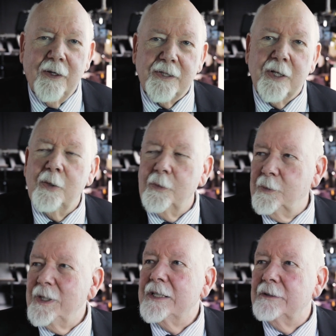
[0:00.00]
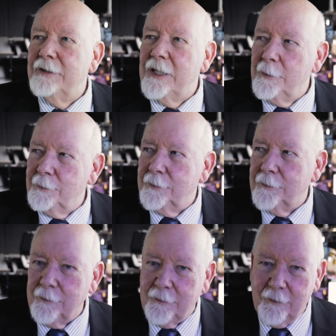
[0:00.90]
So we developed
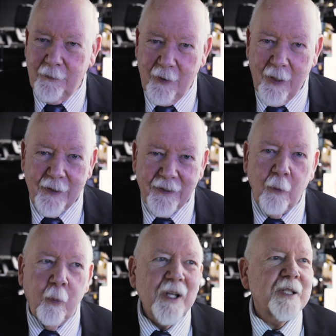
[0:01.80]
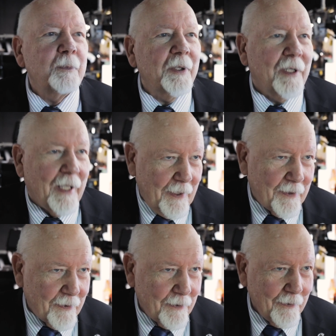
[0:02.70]
the whisper light